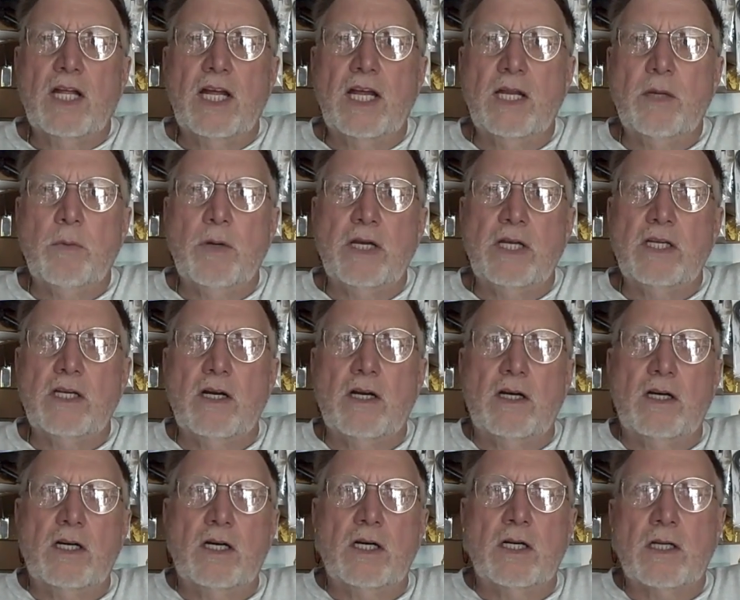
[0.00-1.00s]
Anyway,
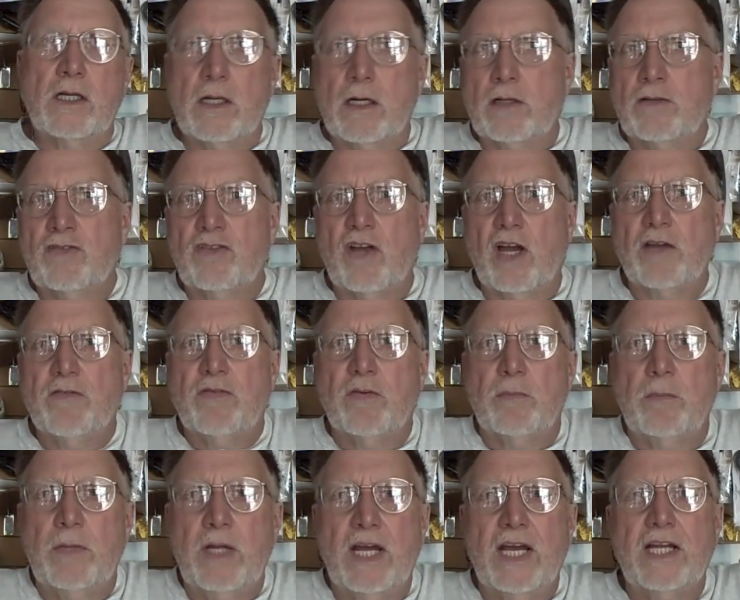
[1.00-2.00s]
aside
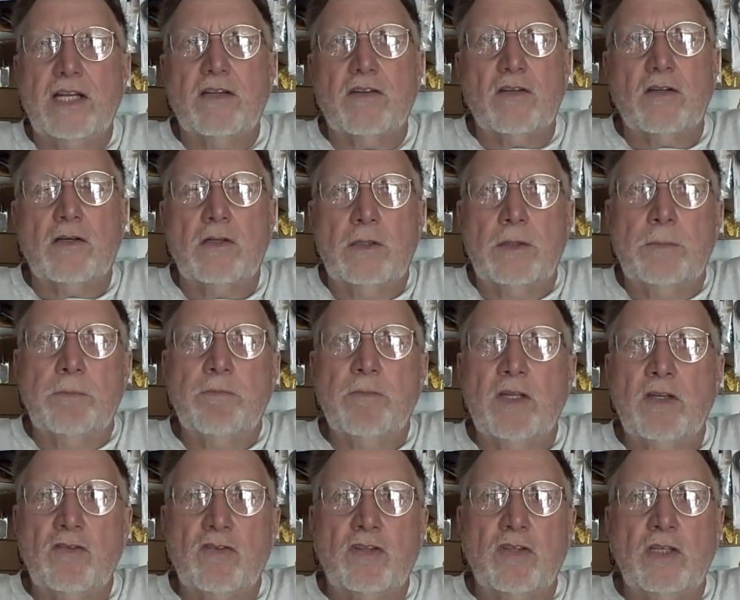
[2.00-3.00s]
from that,
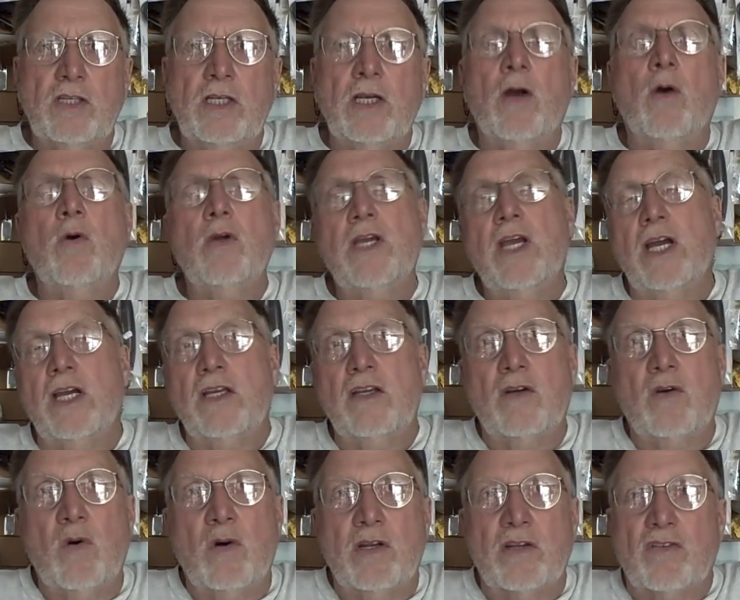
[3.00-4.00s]
he
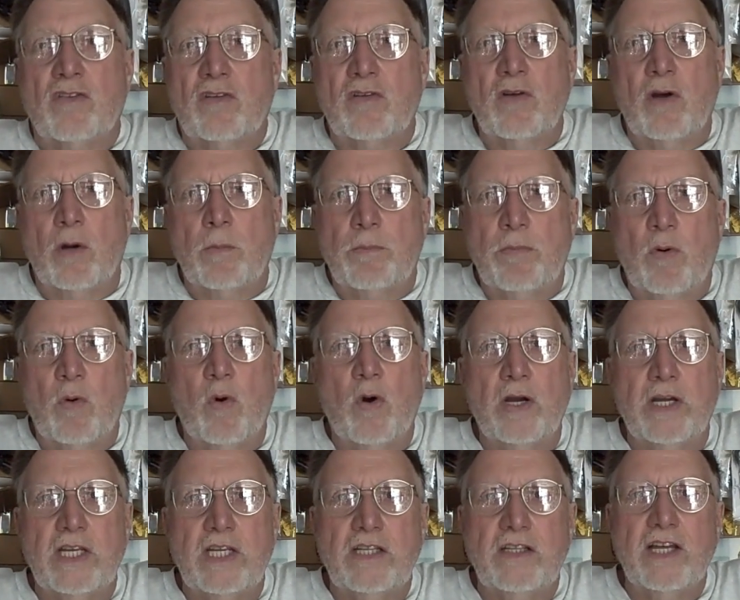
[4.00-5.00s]
caught a
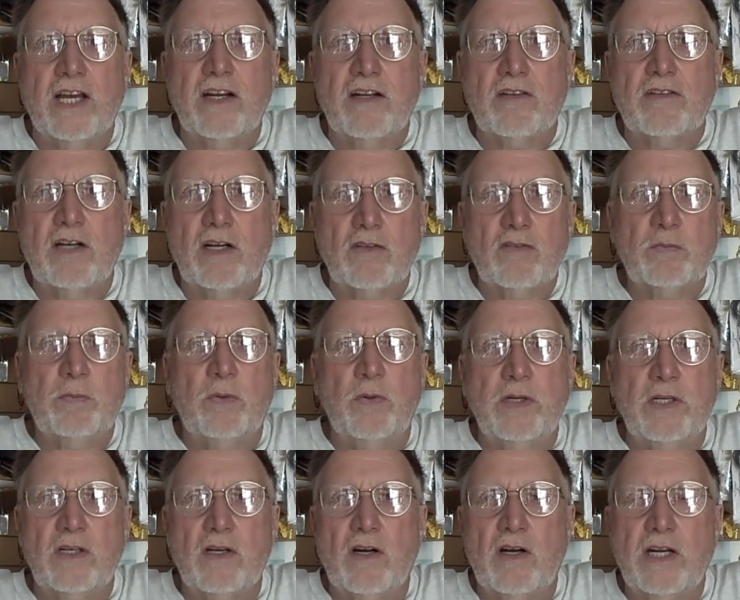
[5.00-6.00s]
porgy down at Wells
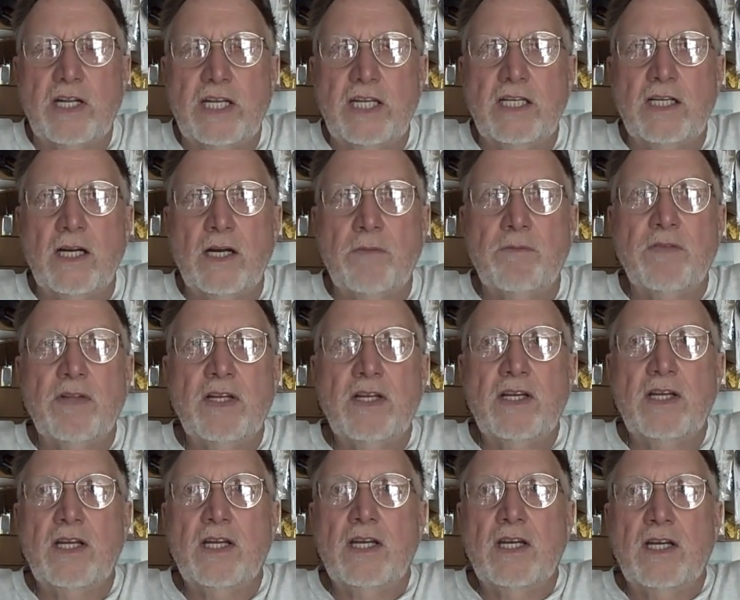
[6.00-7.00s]
Point on a
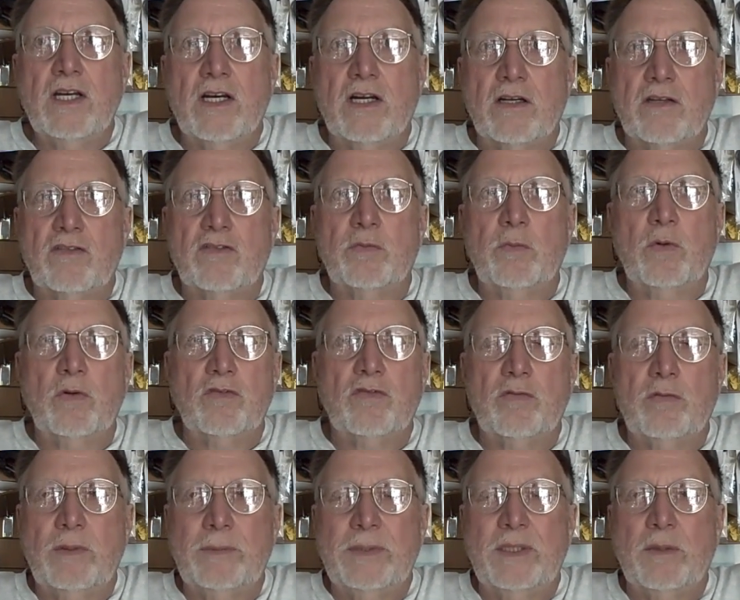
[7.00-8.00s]
small
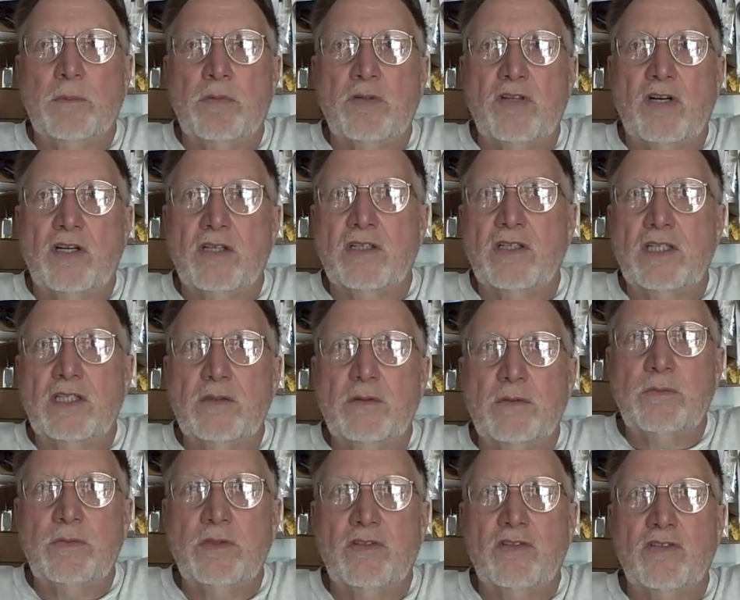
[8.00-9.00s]
swimming plug,
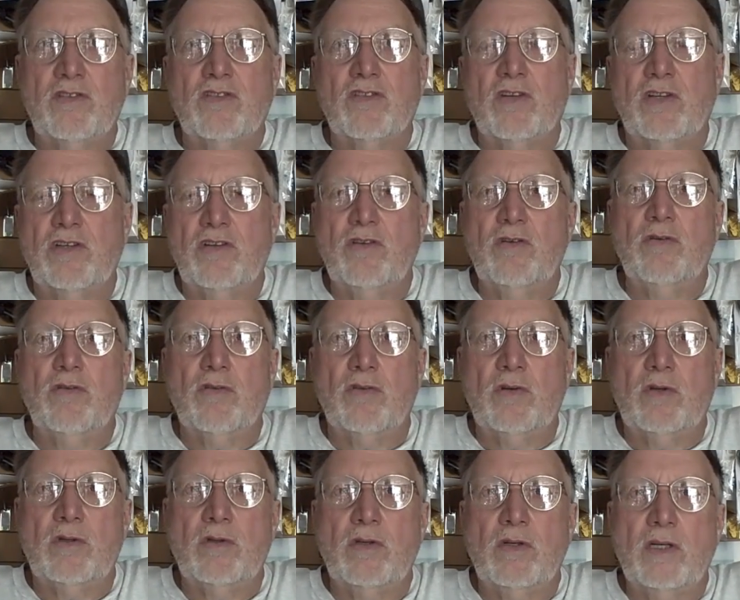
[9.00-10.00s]
which is
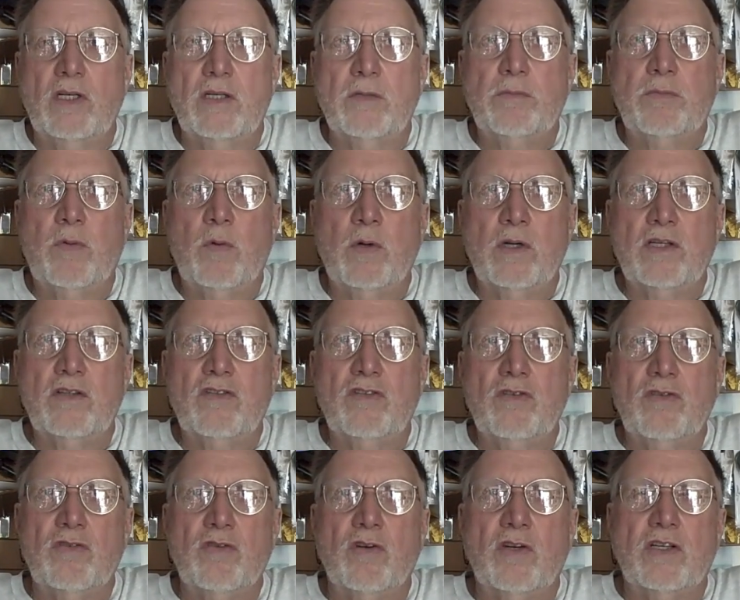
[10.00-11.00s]
unusual. Porgies
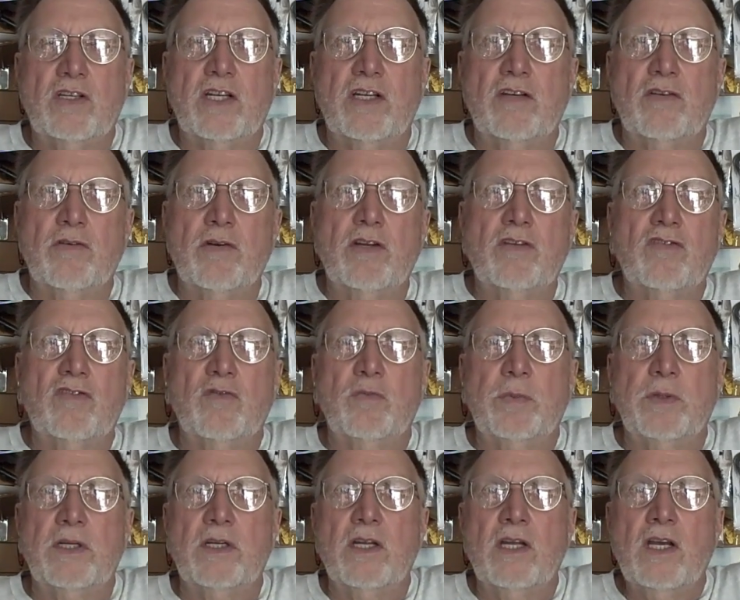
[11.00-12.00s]
usually aren't that aggressive,
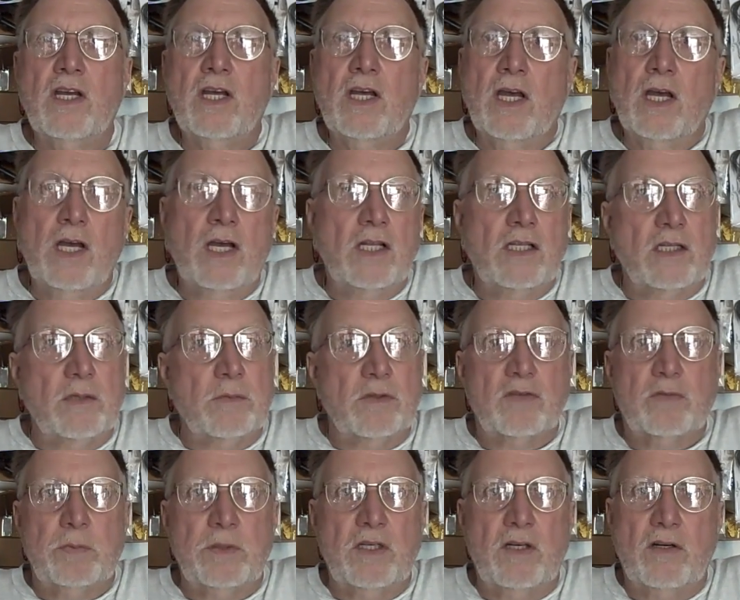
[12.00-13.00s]
but they
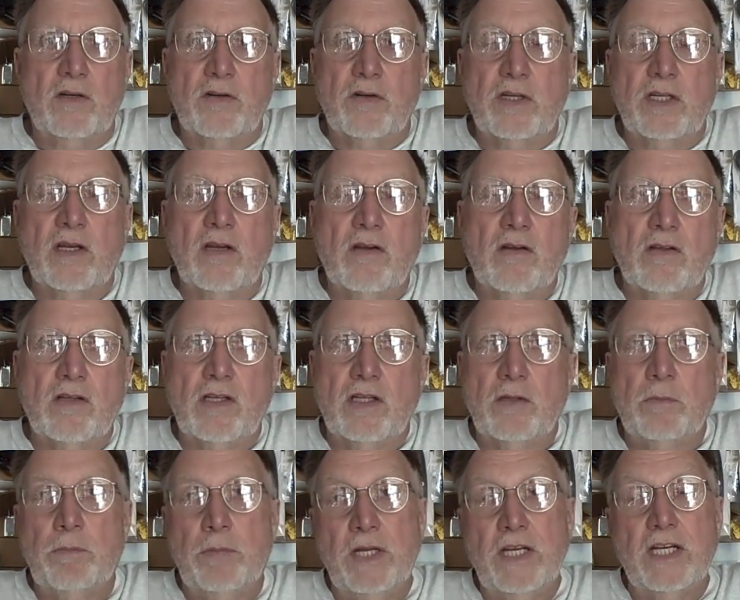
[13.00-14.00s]
must be hungry.
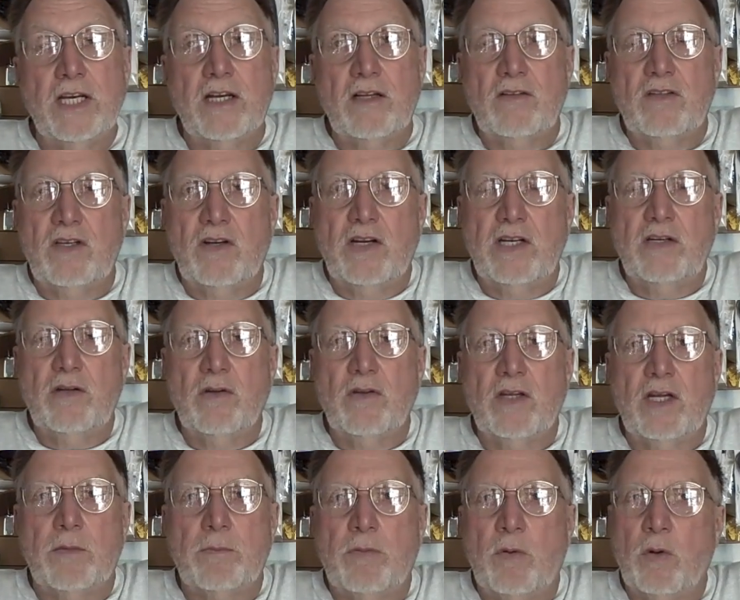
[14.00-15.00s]
They're big out there, I know
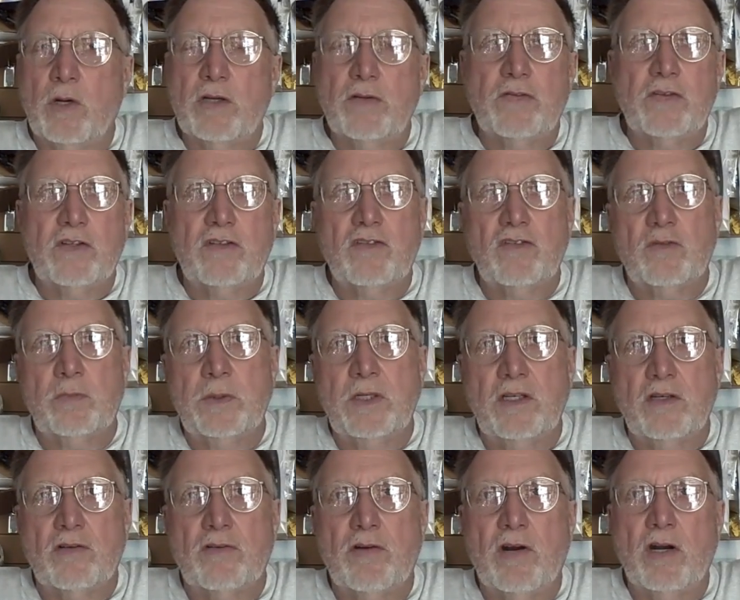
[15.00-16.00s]
that. Porgy fishing's been
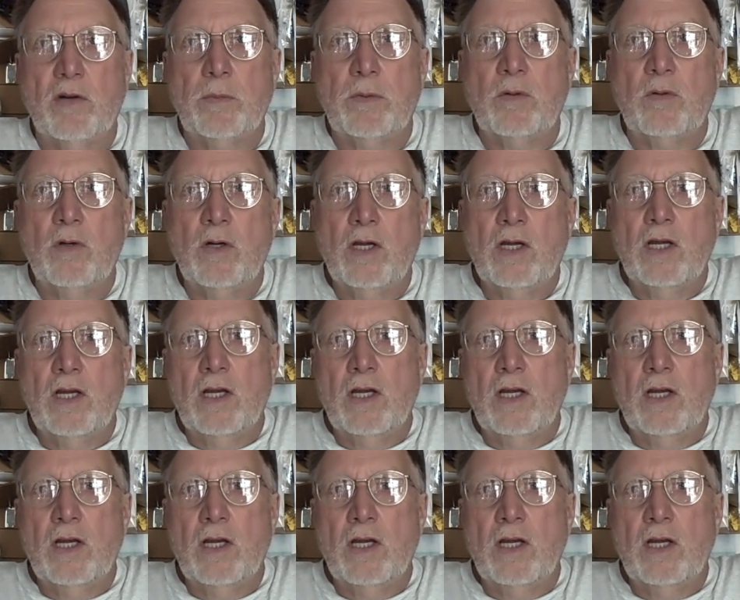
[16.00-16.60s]
incredible.